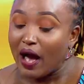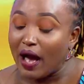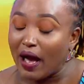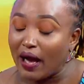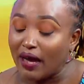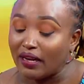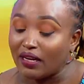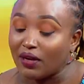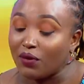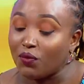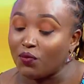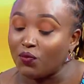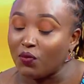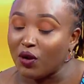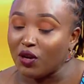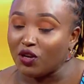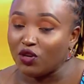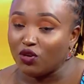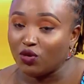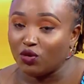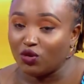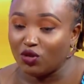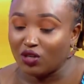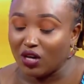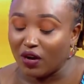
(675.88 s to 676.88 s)
and when
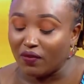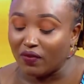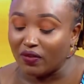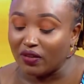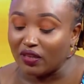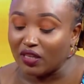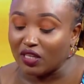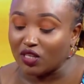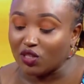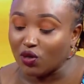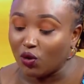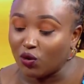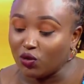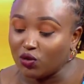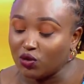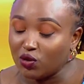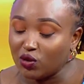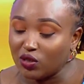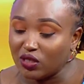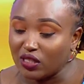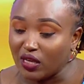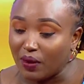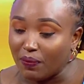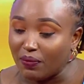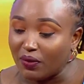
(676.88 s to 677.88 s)
you travel, there's also
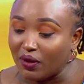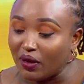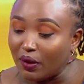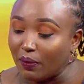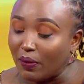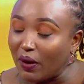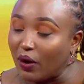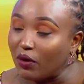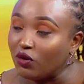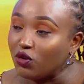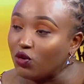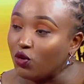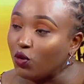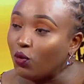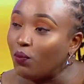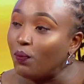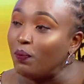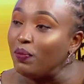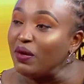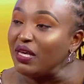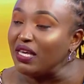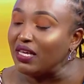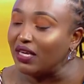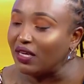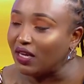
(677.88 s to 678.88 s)
something about, you know,
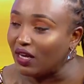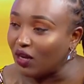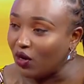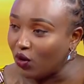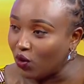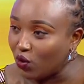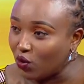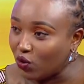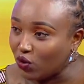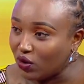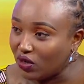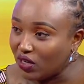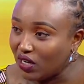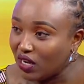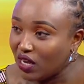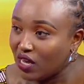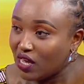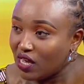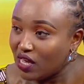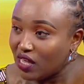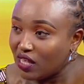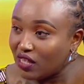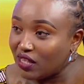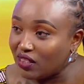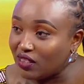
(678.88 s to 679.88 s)
being alone.
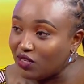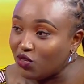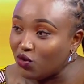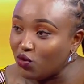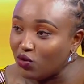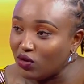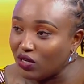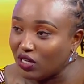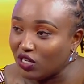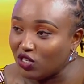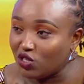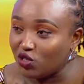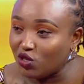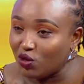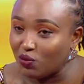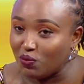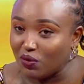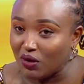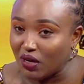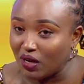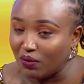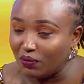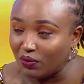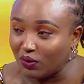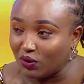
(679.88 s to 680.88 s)
You need to
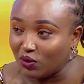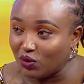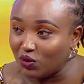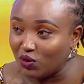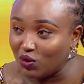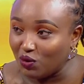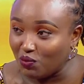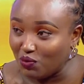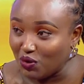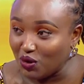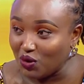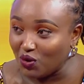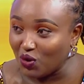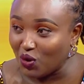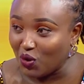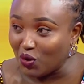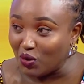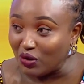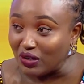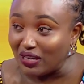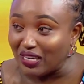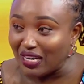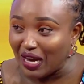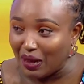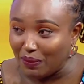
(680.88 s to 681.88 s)
be able to be your
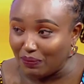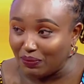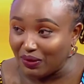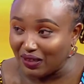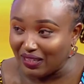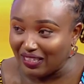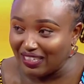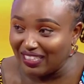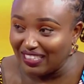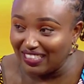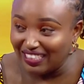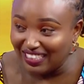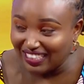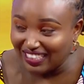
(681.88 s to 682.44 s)
own company.